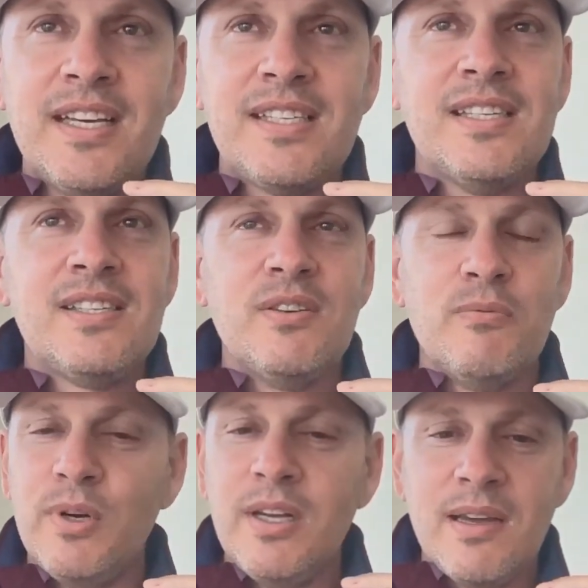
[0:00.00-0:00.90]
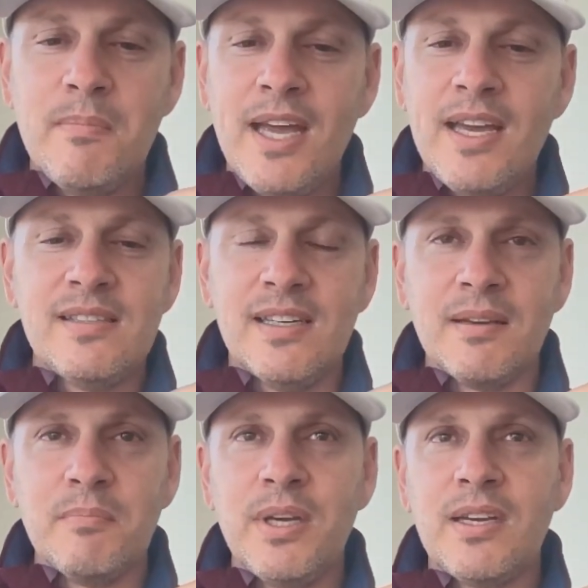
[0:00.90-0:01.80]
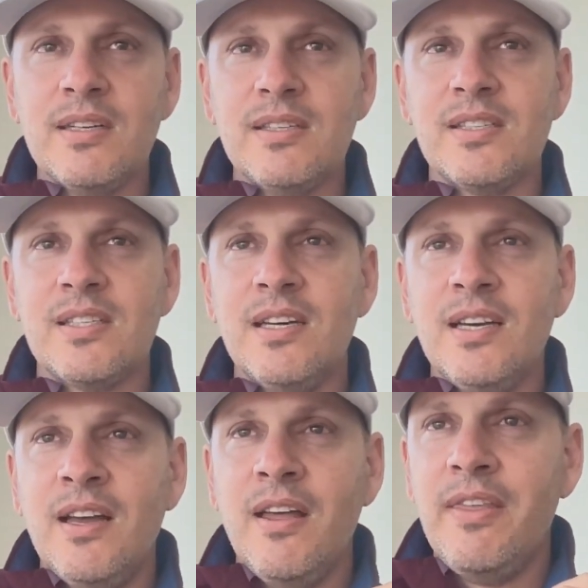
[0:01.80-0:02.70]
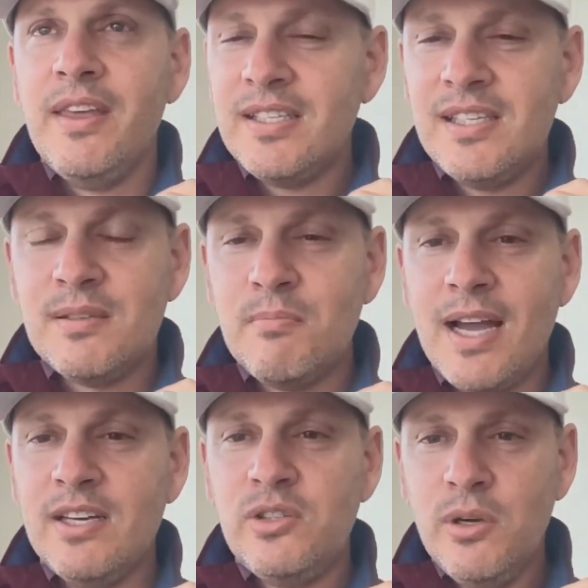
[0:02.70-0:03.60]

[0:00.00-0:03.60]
this is really amazing because this is my